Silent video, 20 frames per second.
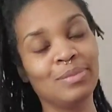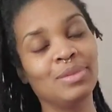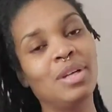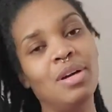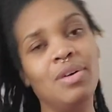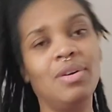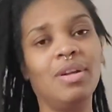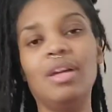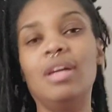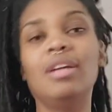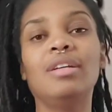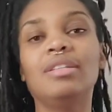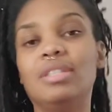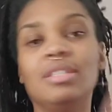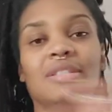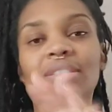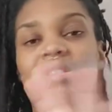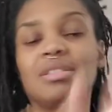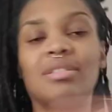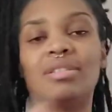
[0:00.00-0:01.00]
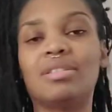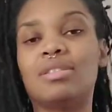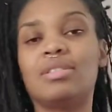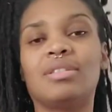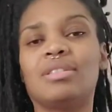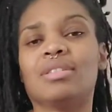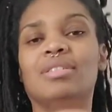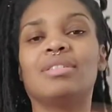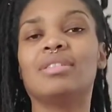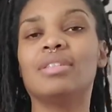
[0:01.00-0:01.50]
Okay,
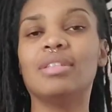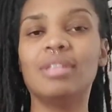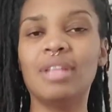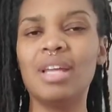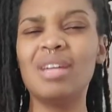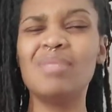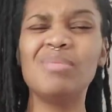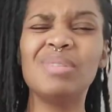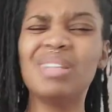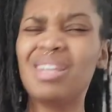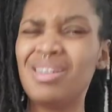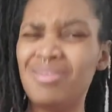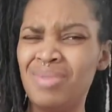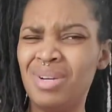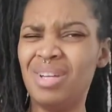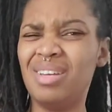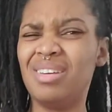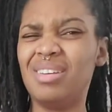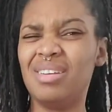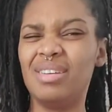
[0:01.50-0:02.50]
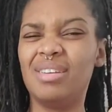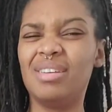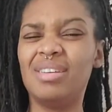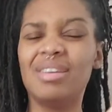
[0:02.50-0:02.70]
just like, what?